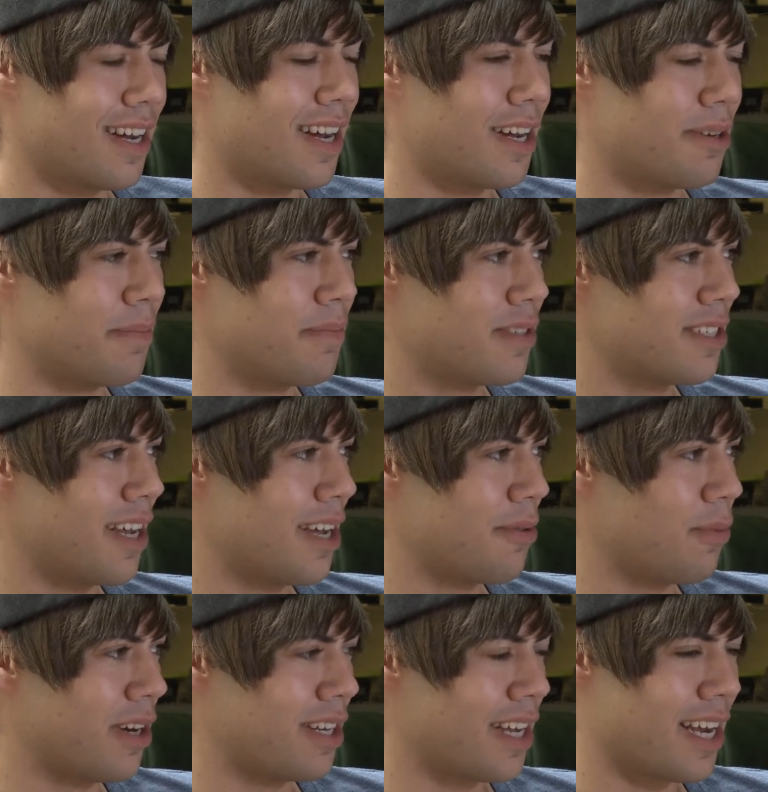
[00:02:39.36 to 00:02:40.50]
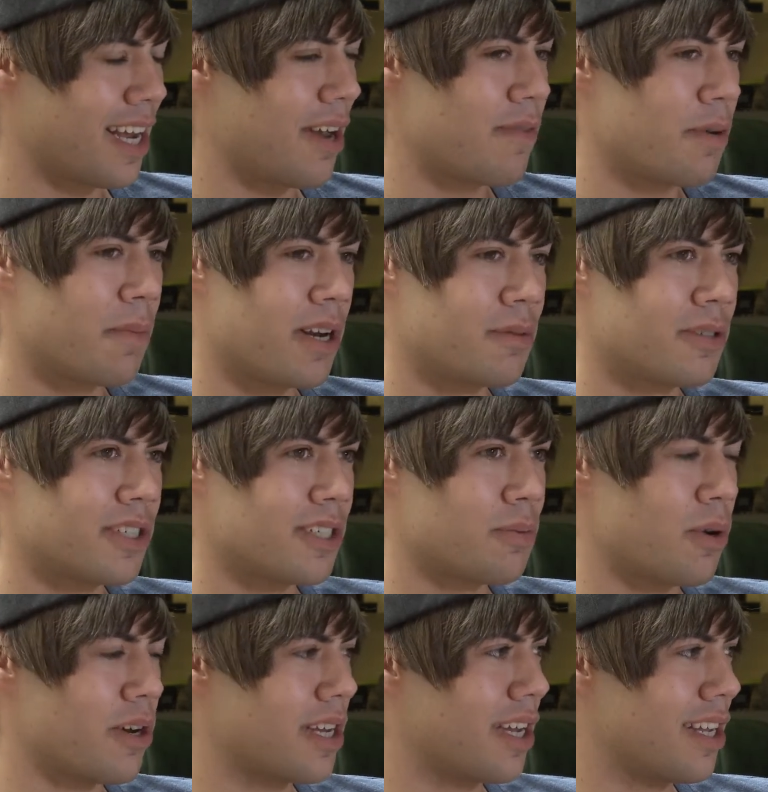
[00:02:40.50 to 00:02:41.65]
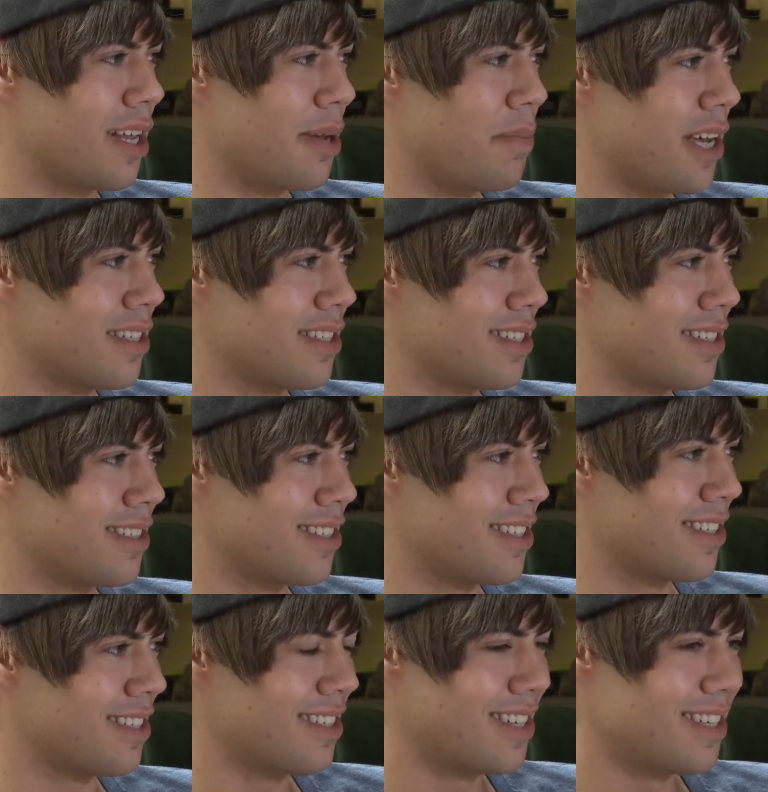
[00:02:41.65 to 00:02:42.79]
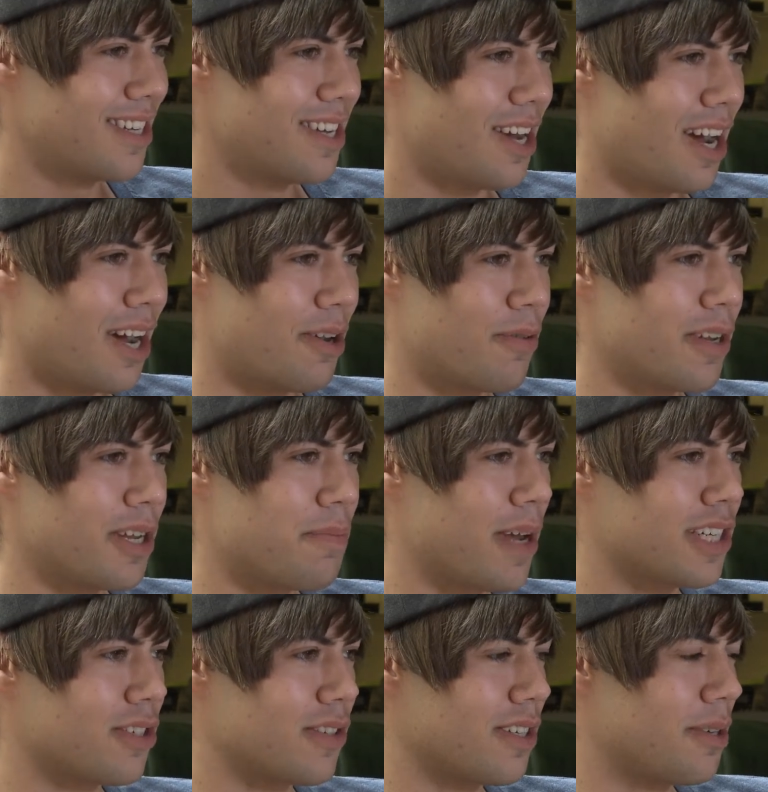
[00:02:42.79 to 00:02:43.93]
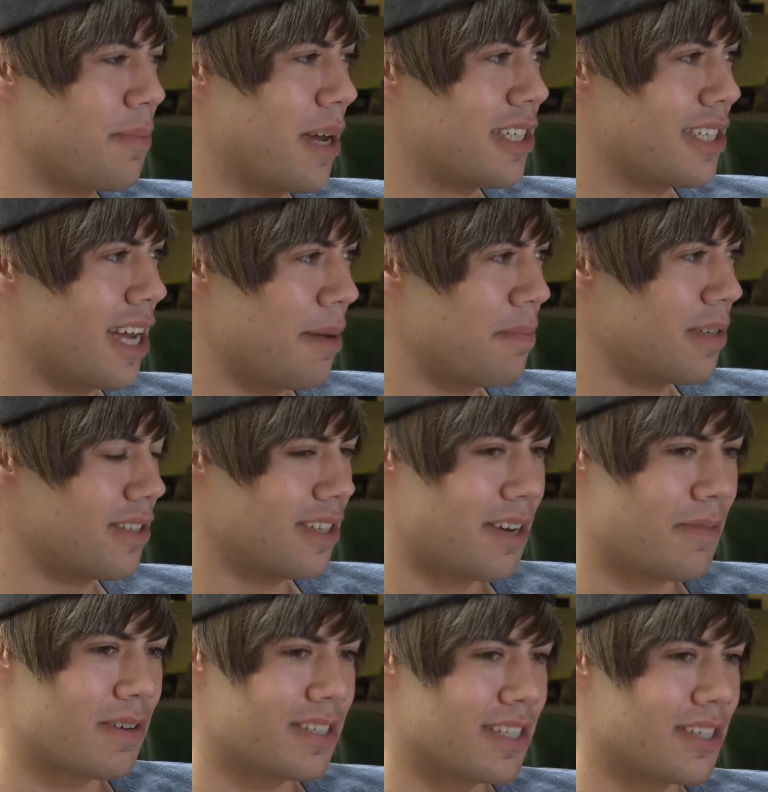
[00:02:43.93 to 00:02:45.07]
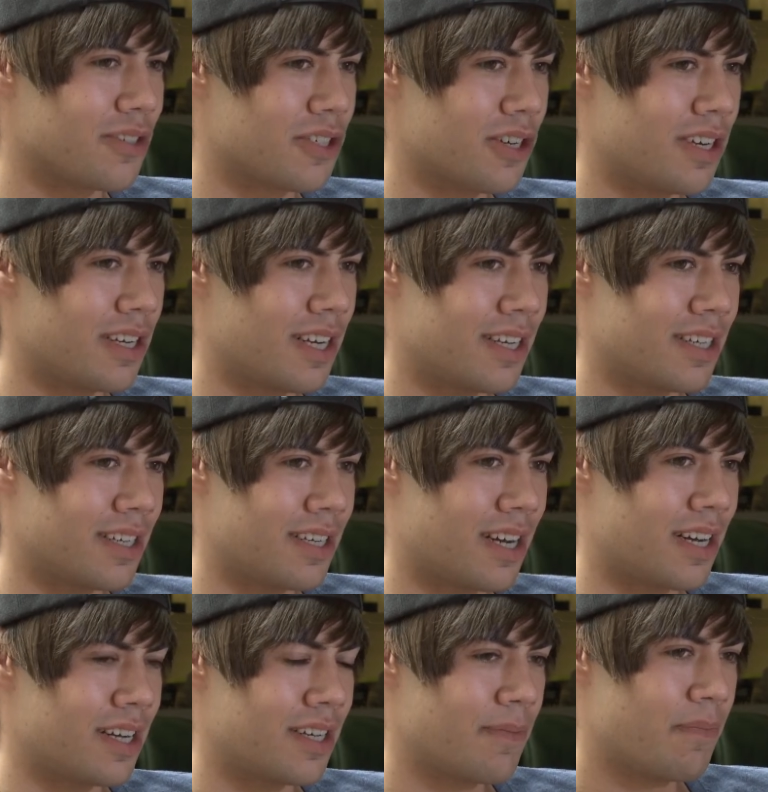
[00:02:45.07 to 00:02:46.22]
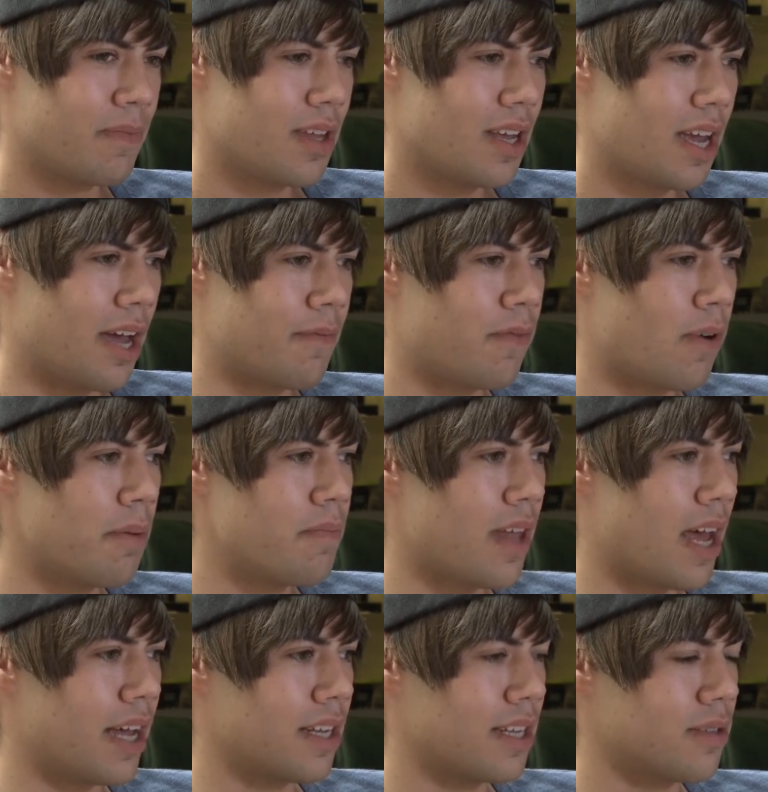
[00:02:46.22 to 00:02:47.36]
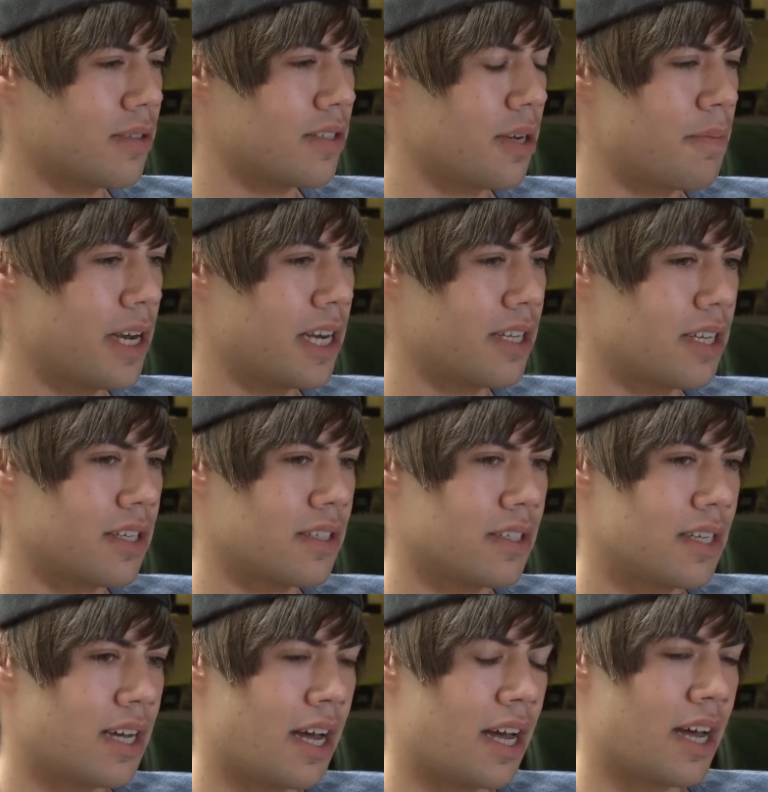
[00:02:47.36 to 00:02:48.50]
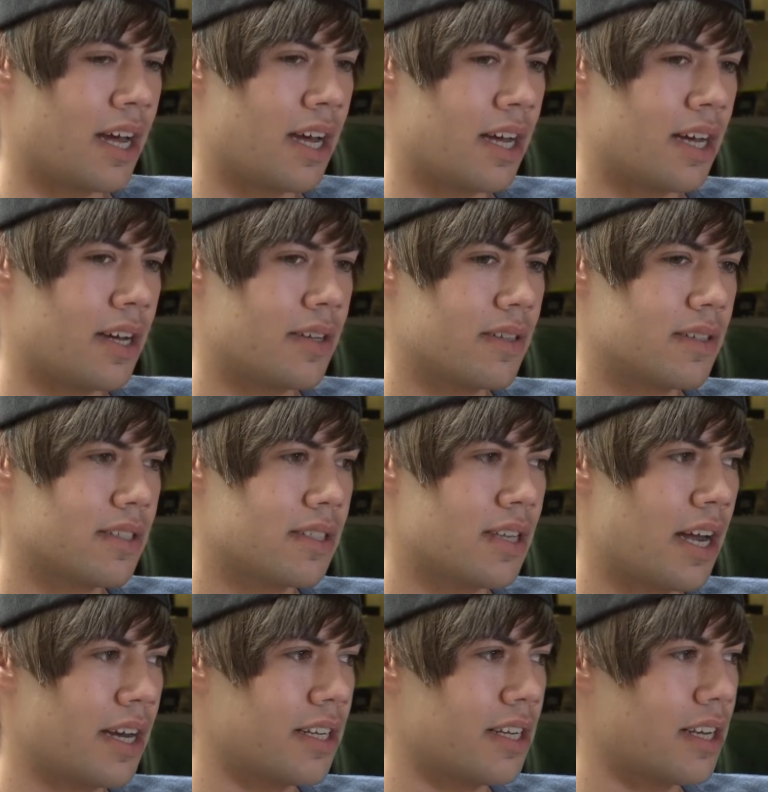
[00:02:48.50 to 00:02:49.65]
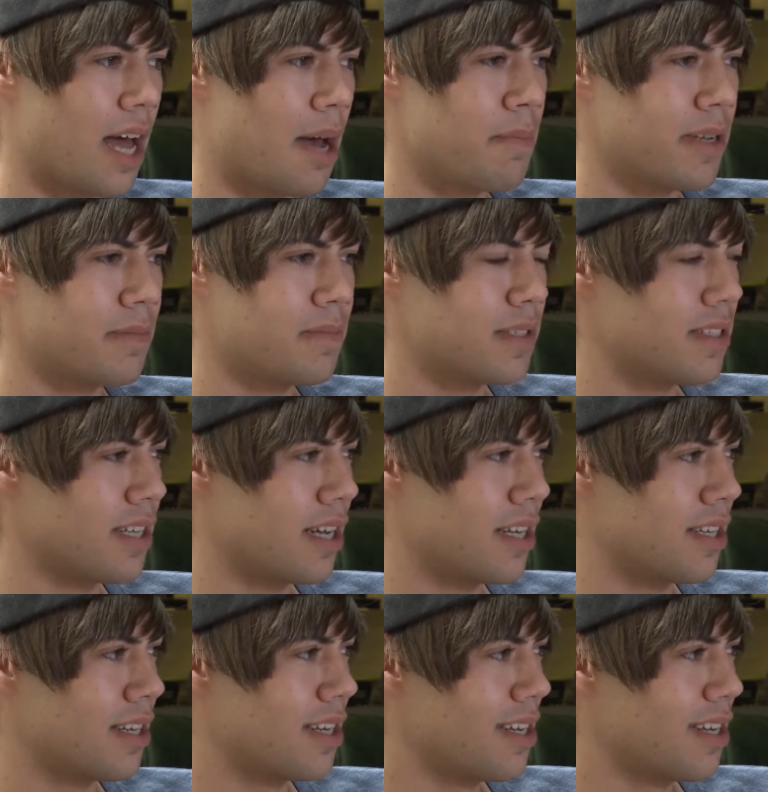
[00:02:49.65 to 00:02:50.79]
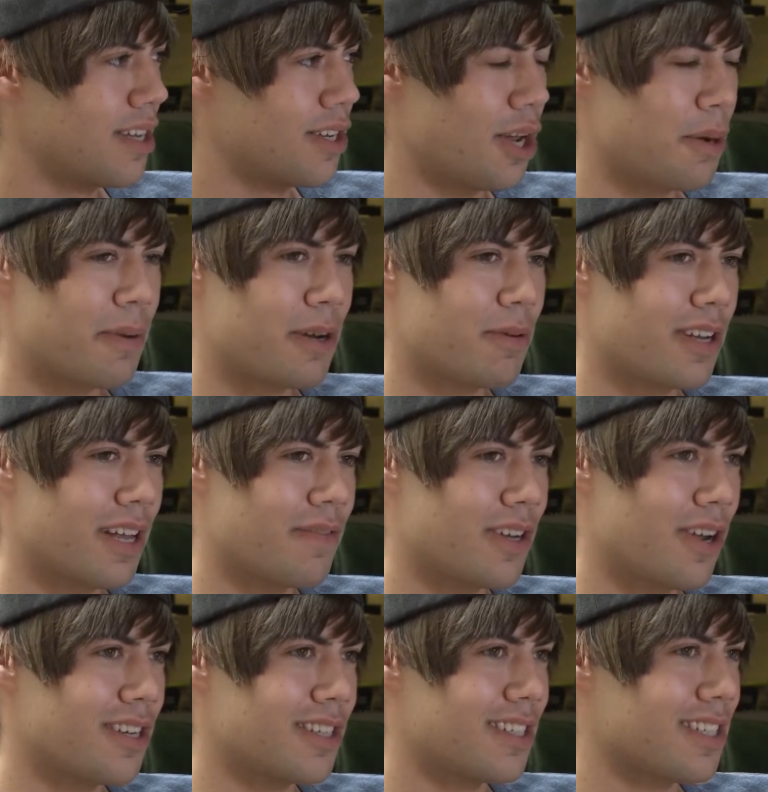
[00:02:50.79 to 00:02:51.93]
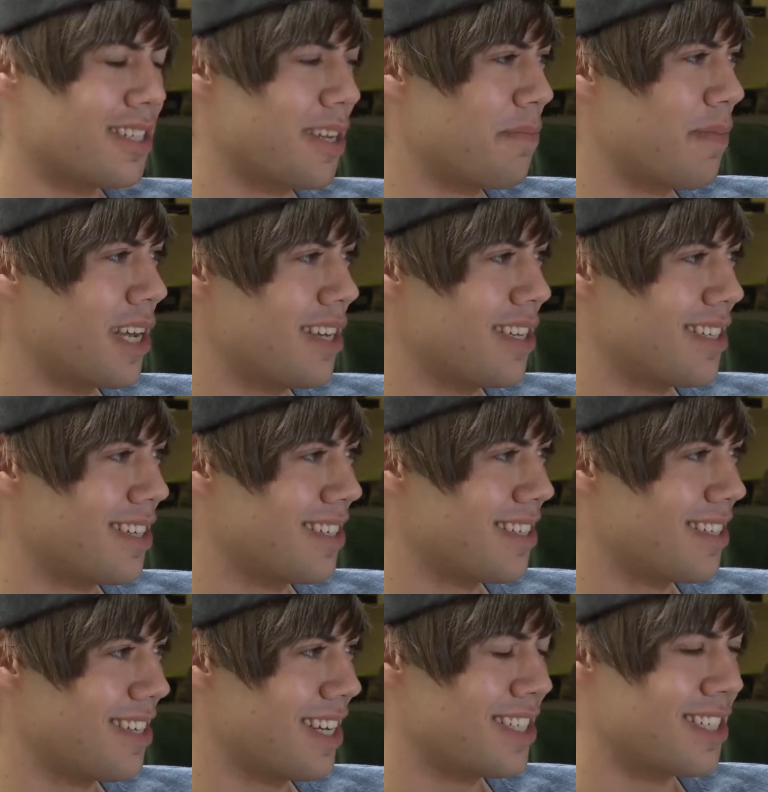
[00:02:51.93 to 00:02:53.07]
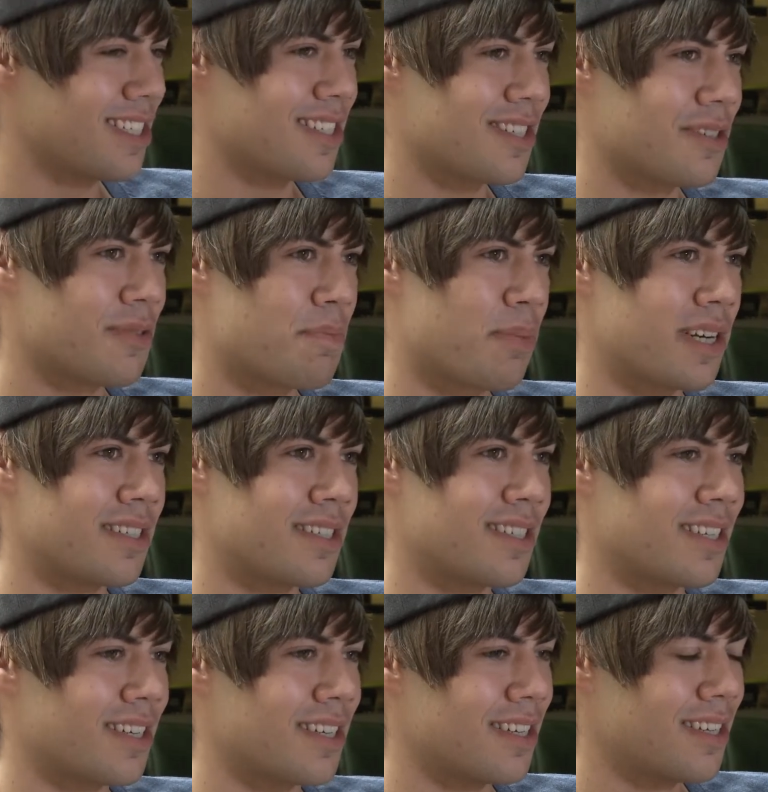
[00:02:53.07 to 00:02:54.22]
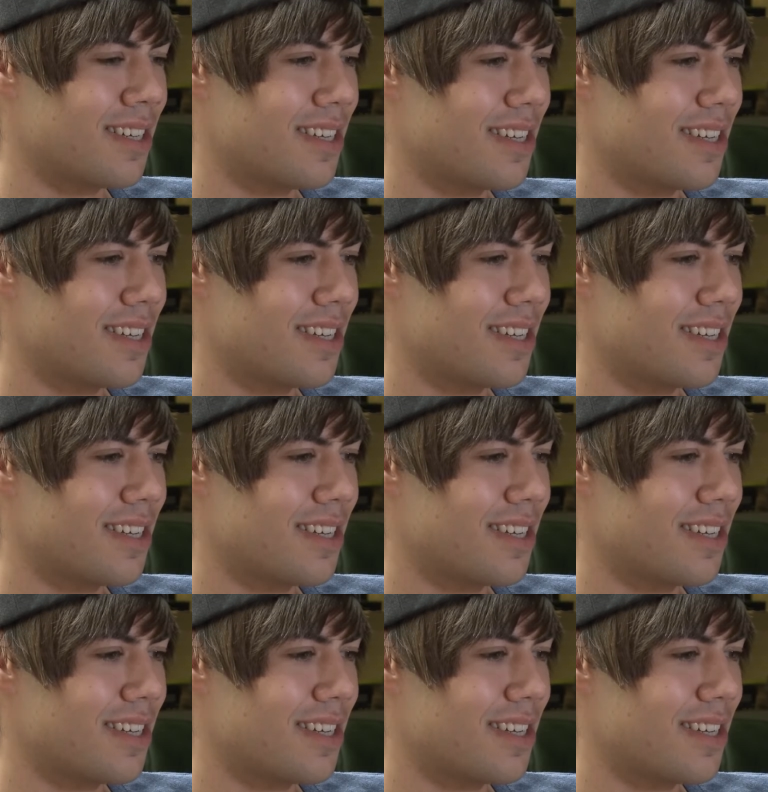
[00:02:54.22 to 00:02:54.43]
um, set where like everybody was just working at their best and to uh, really make sure the magic happened on every single shot. And it uh, and from that there was so many little uh, tiny little ad-libs that nobody will ever notice except me, and it, it just brings the